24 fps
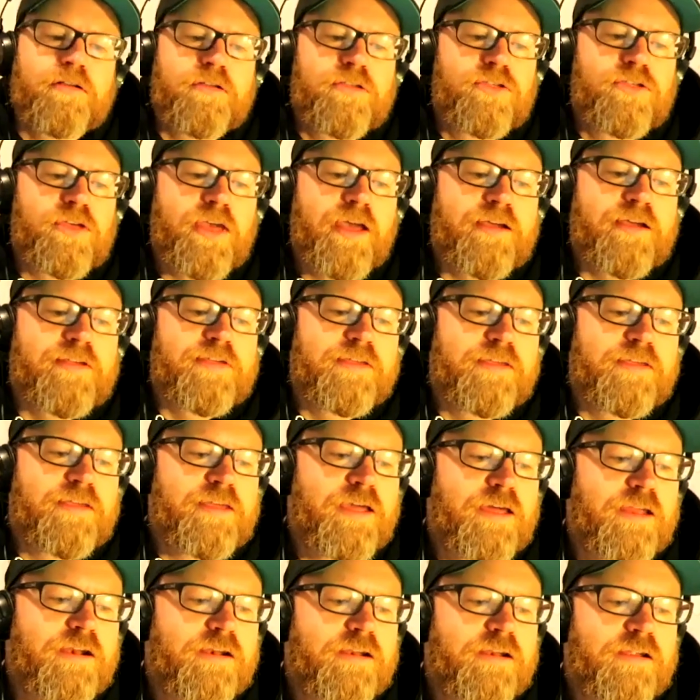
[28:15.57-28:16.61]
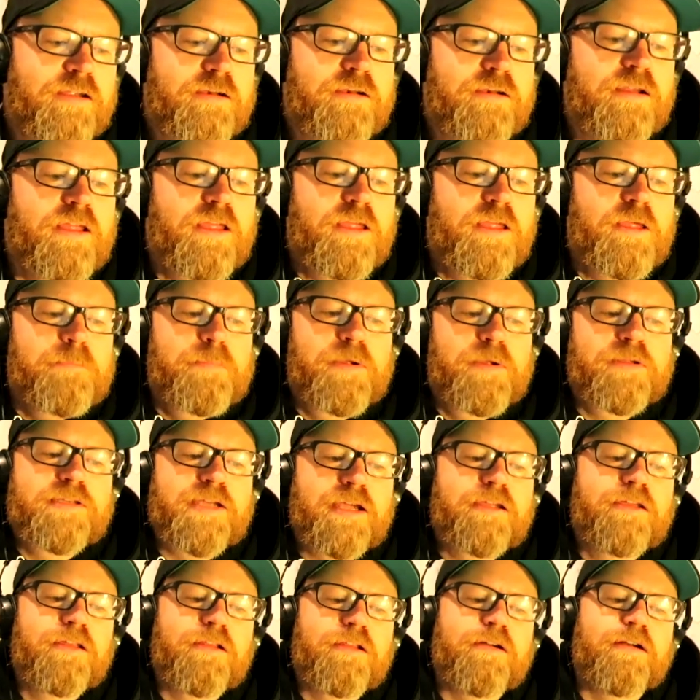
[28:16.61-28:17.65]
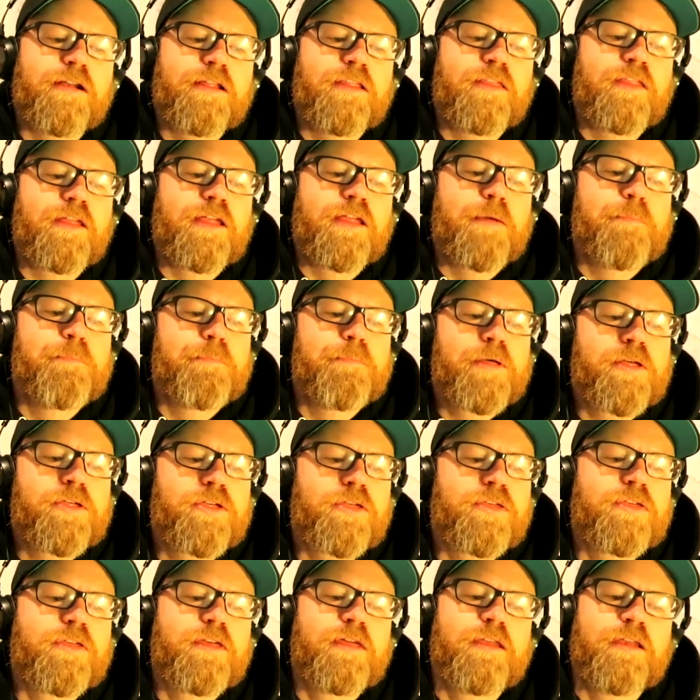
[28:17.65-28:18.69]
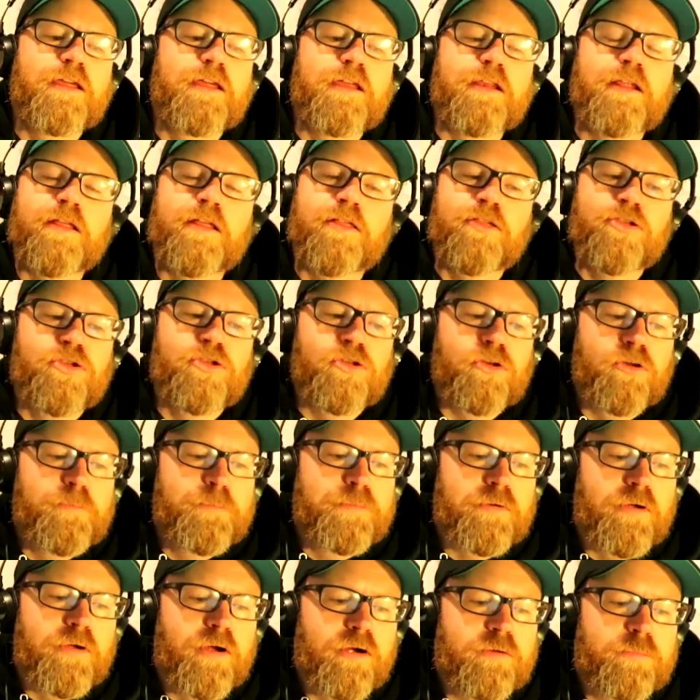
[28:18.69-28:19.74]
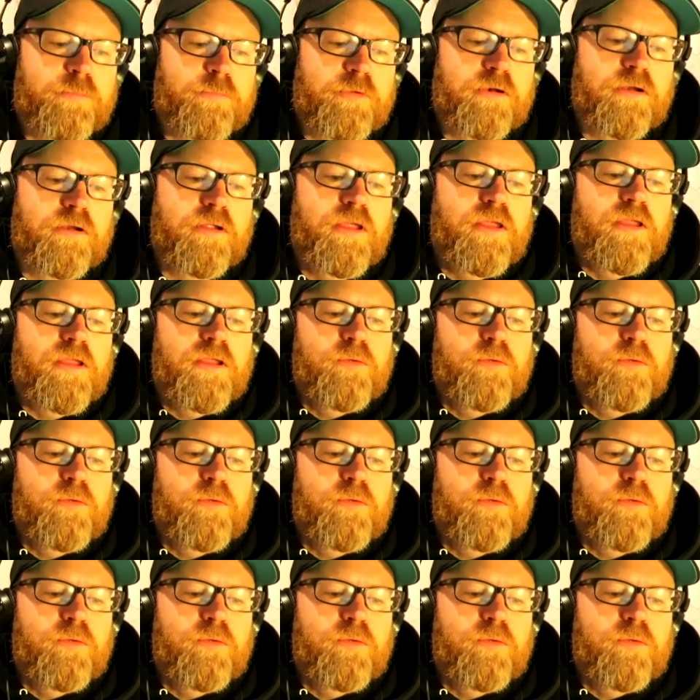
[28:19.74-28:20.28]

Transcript: Jackson Kennedy, and particularly the ambitious Canadian Duke Brockman